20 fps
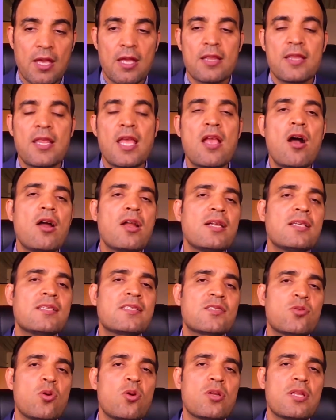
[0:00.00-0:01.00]
They are
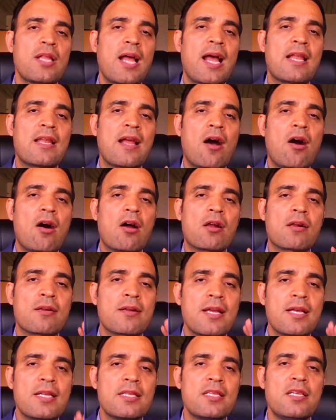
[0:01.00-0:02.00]
stored and are
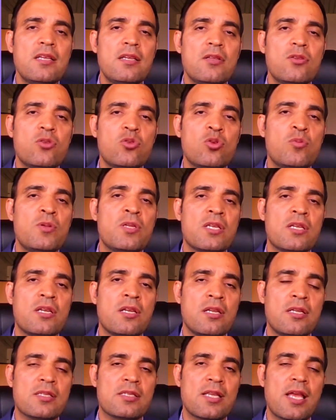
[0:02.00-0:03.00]
ready to be
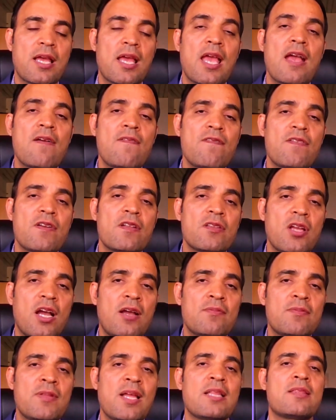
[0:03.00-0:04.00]
released every
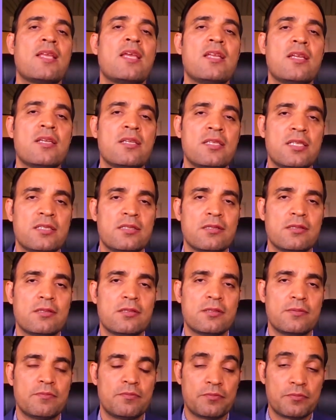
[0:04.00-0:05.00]
time that they need it.